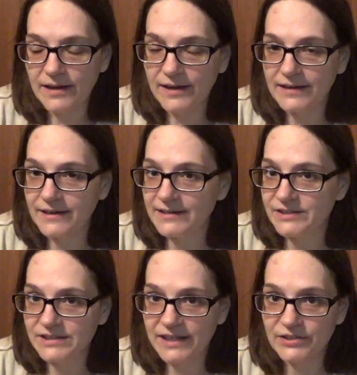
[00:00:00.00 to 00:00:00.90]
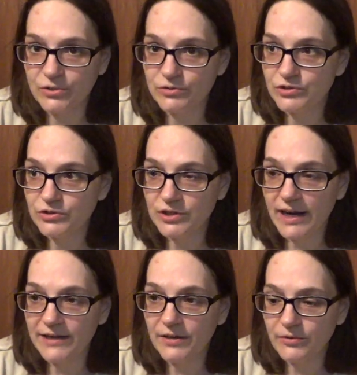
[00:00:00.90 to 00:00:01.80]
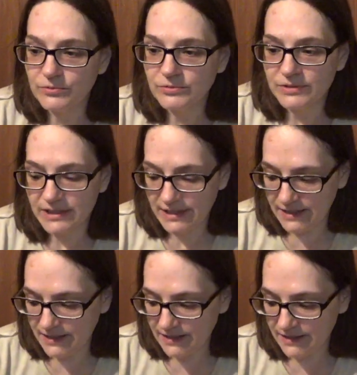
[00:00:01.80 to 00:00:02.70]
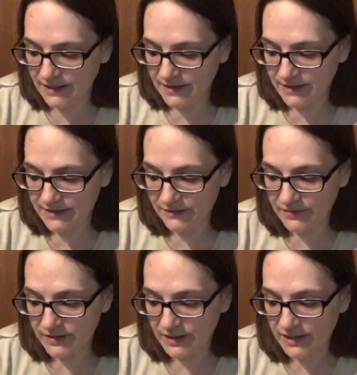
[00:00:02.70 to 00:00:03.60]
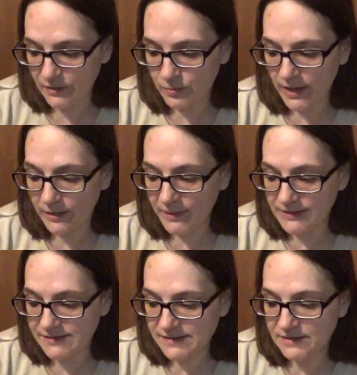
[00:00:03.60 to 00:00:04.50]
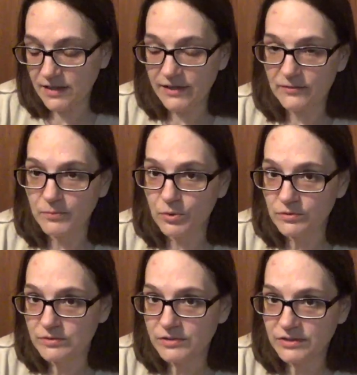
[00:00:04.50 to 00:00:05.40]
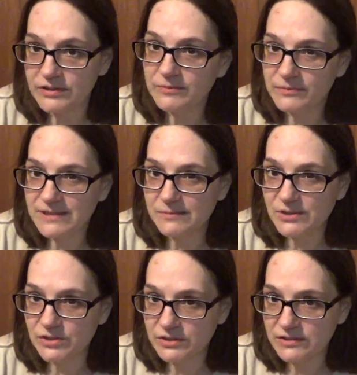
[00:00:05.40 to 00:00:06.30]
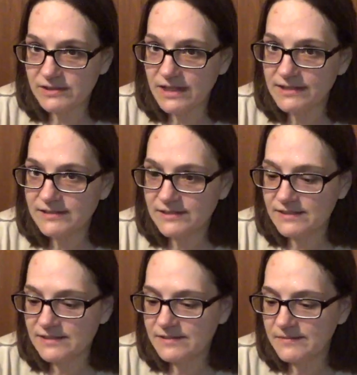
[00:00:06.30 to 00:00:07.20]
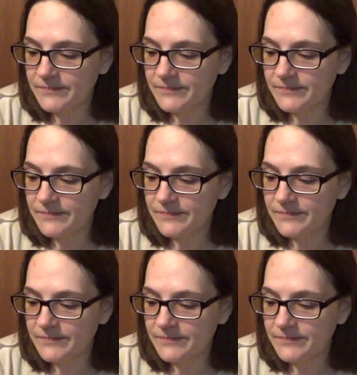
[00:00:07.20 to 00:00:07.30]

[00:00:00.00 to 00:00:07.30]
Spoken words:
I know he definitely recommends a lot of mold or some certain tests.